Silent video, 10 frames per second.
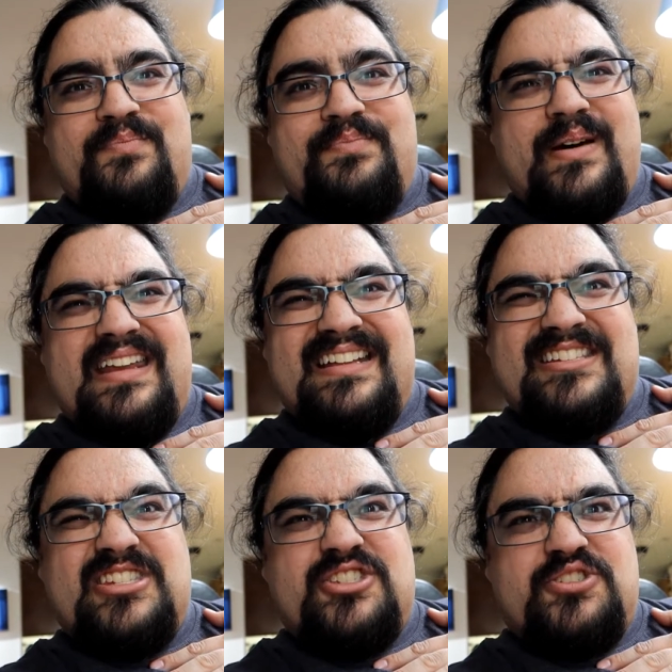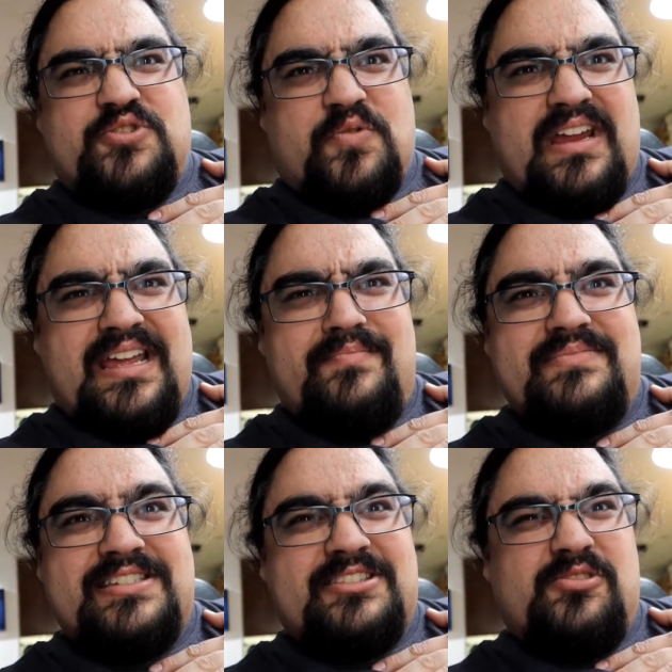But it
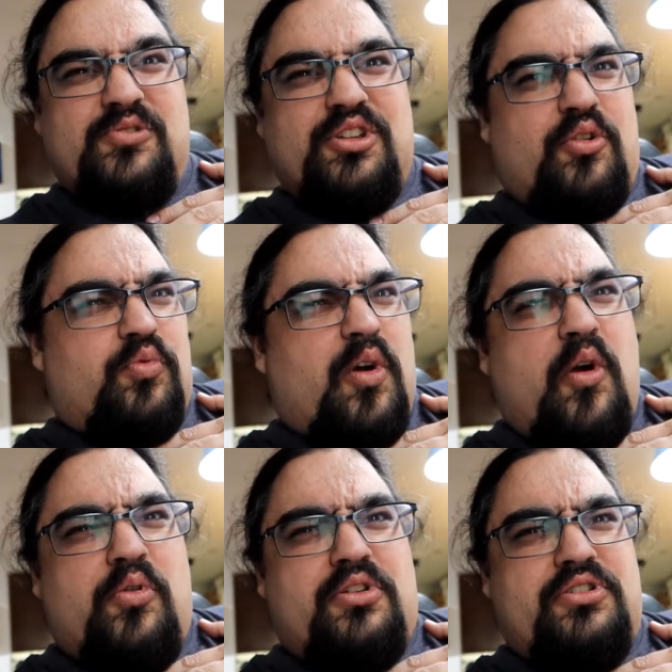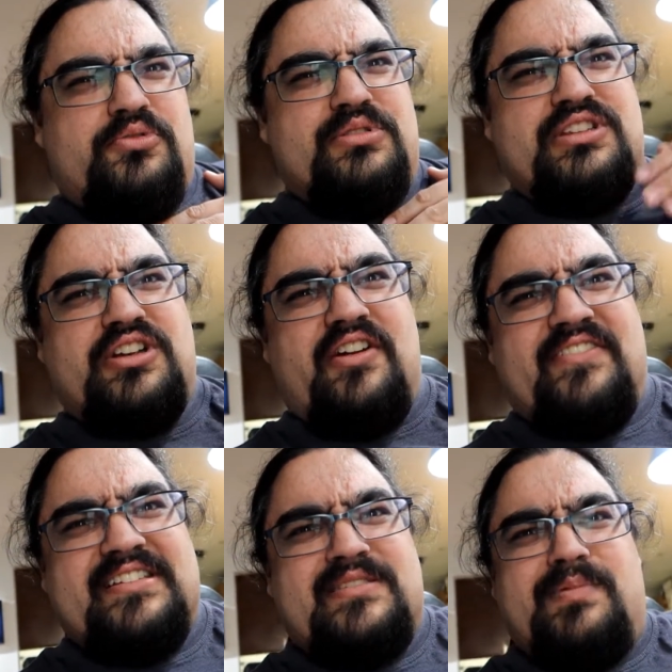streams through the Roku
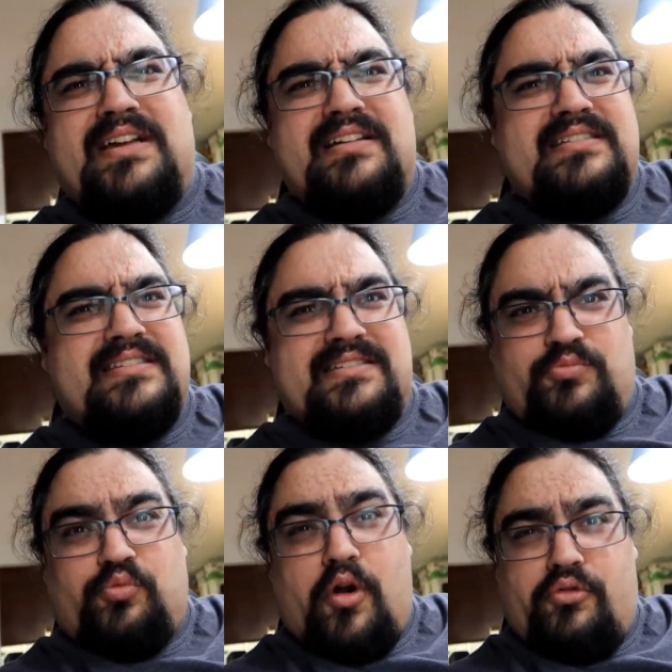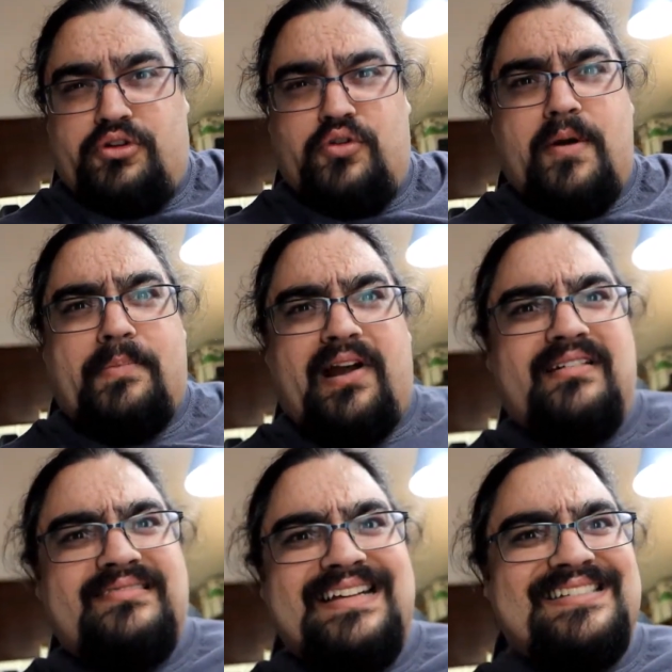service because Roku
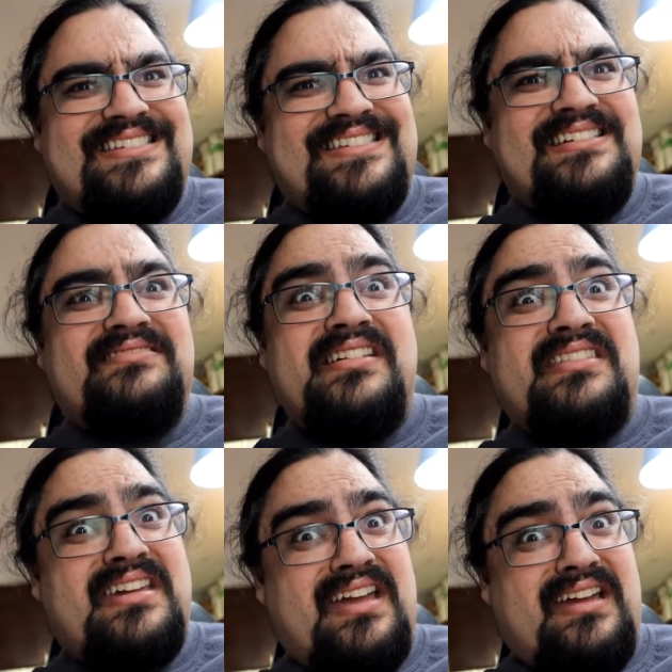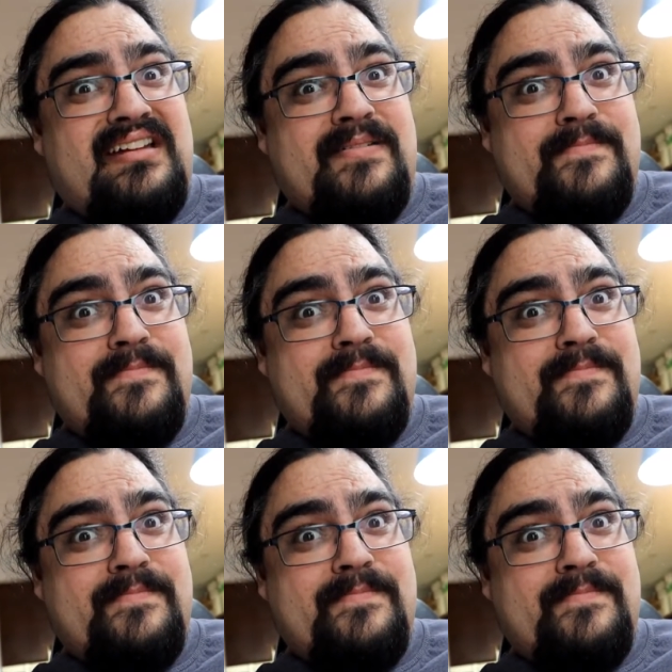apparently is still a thing.